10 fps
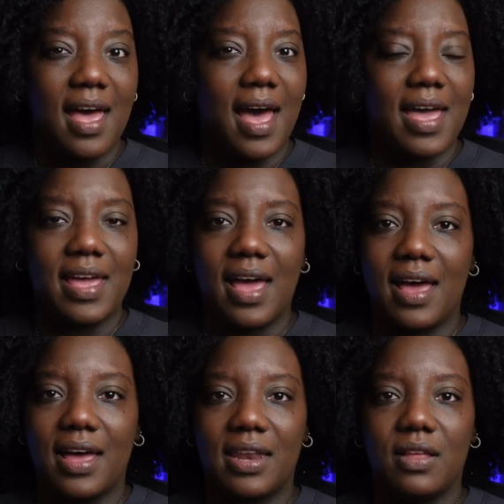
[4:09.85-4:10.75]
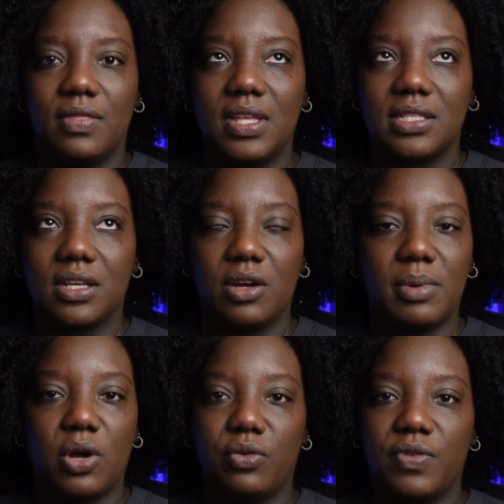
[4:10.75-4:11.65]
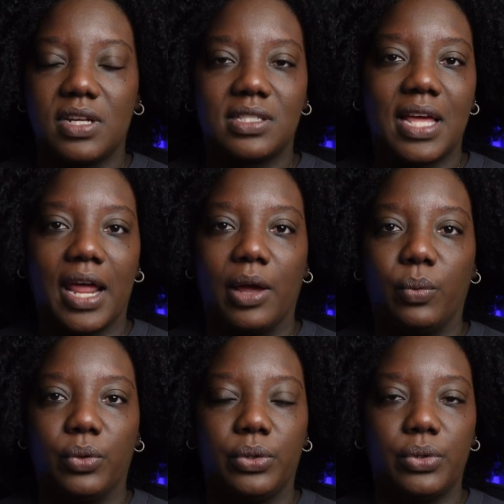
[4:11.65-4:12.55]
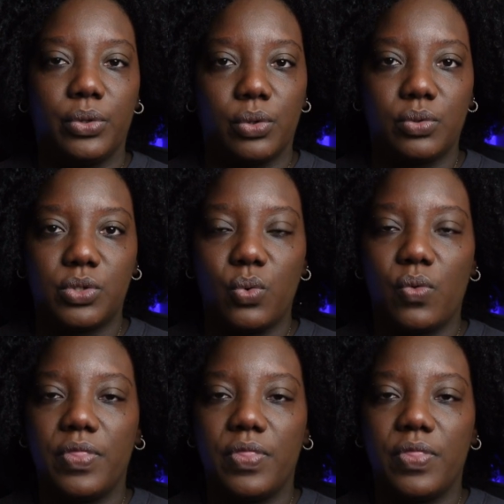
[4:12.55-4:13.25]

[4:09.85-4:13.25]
I had this Urban Outfitters that I would go to.